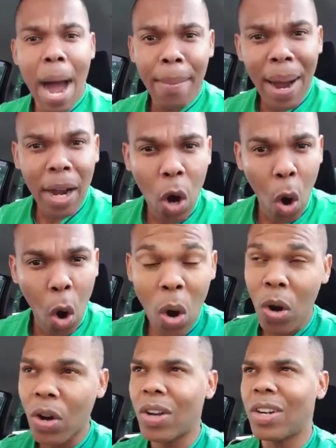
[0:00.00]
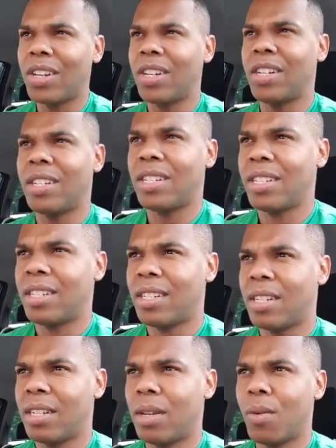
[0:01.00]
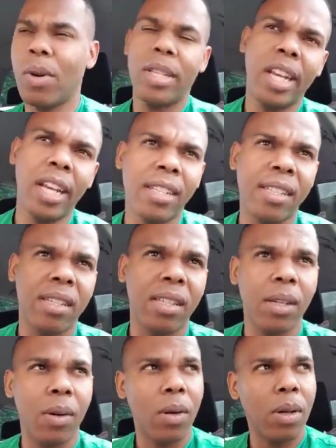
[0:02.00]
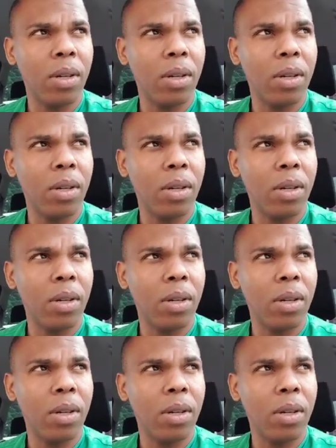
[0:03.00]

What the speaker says: Abaco, which is